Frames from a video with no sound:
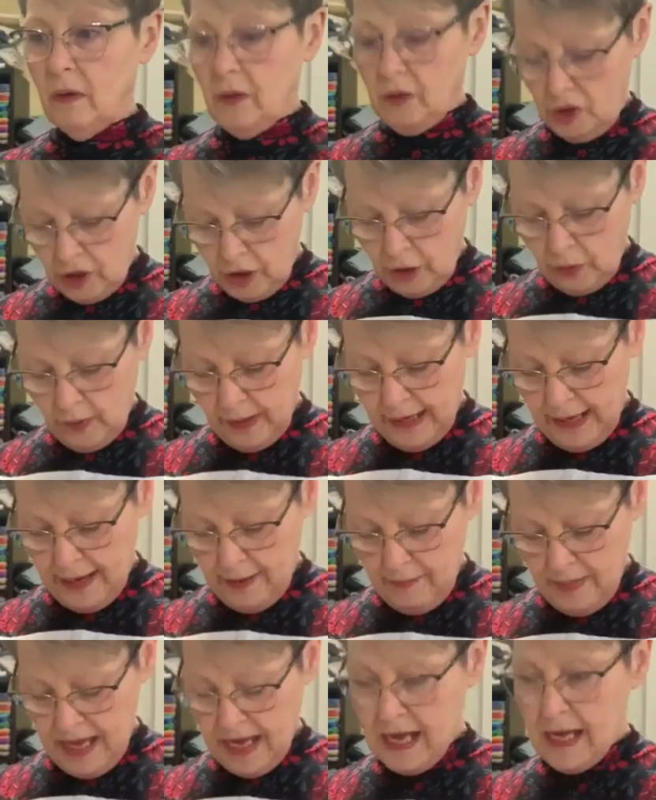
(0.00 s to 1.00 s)
Do you know what
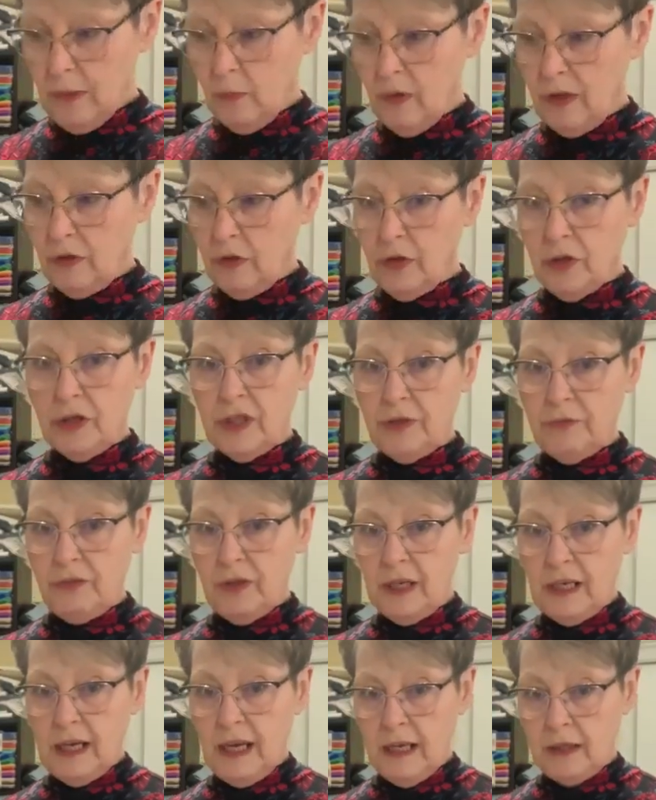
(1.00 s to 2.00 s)
I mean? With your
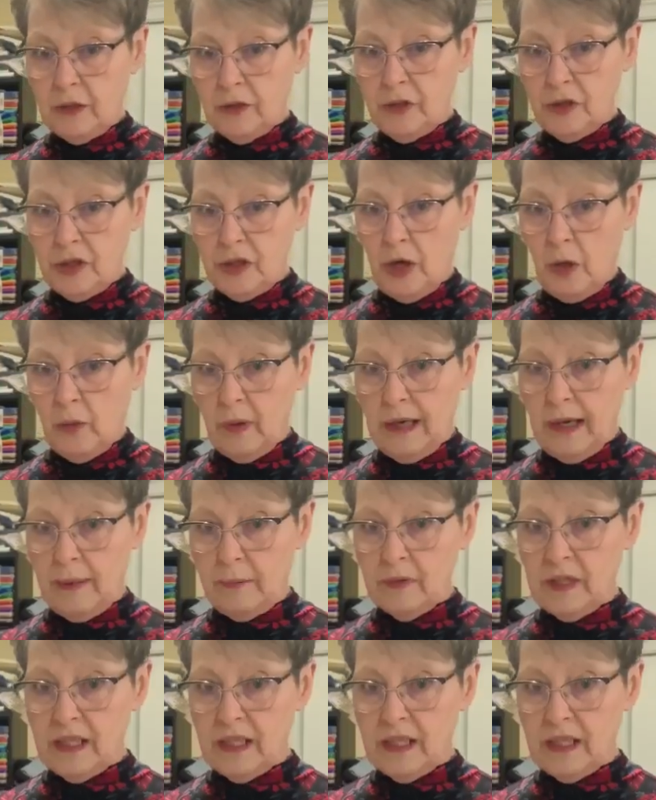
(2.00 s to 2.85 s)
different colors going up